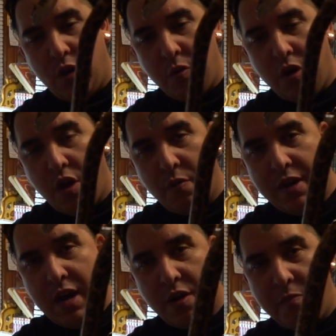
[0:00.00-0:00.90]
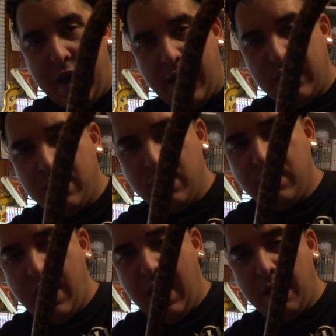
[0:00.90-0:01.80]
going all the way down her back that's
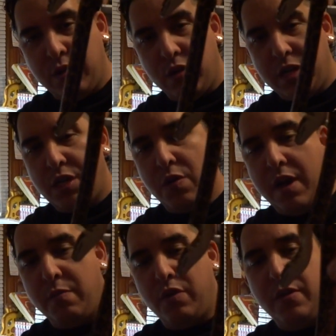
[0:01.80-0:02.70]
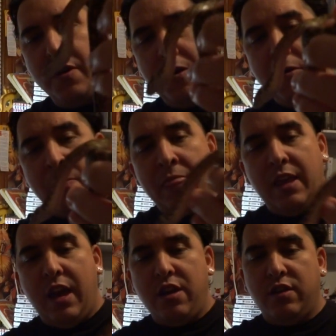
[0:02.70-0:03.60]
just absolutely incredible.
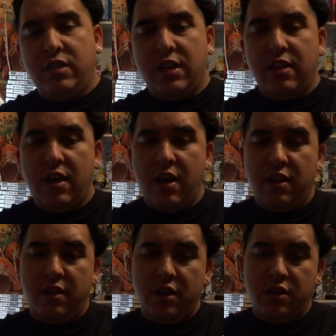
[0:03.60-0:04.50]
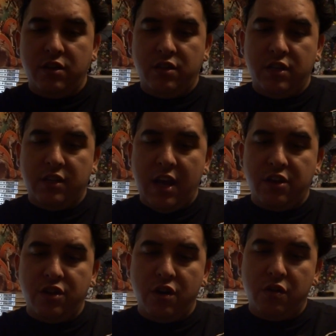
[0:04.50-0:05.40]
And you can see she's
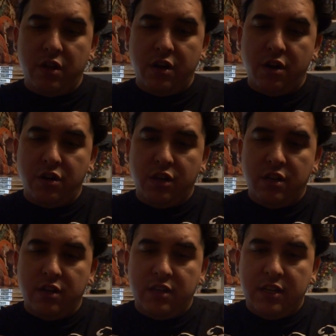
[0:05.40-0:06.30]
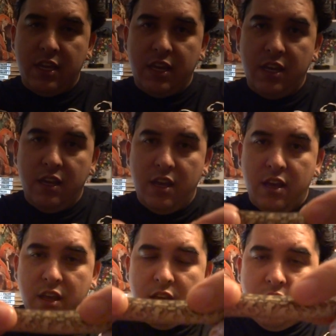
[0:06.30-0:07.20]
got jungle in her, and you can just see
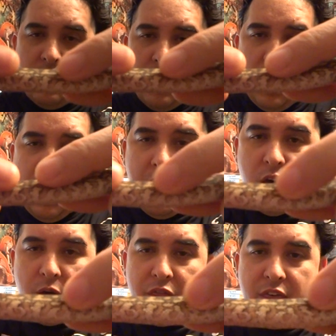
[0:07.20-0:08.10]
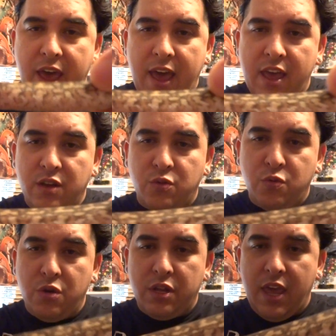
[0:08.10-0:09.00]
how that has
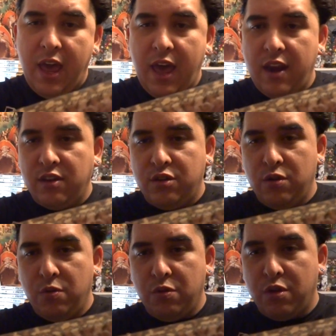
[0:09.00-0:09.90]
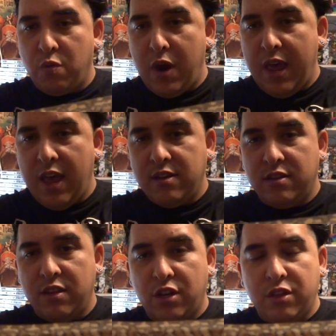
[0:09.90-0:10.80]
really added to the
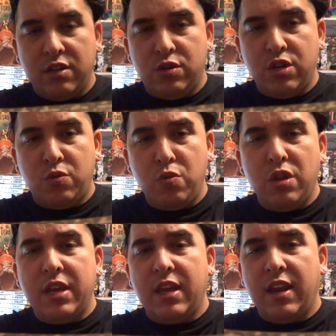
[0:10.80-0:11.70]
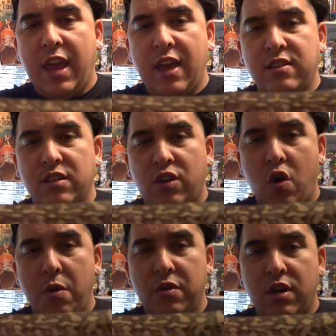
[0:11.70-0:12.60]
reds, just really enhanced the
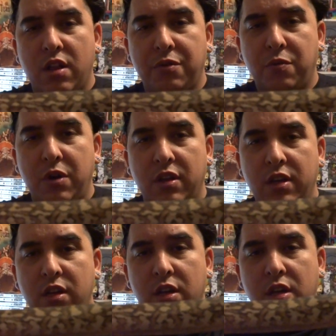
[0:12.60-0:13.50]
caramel color, really.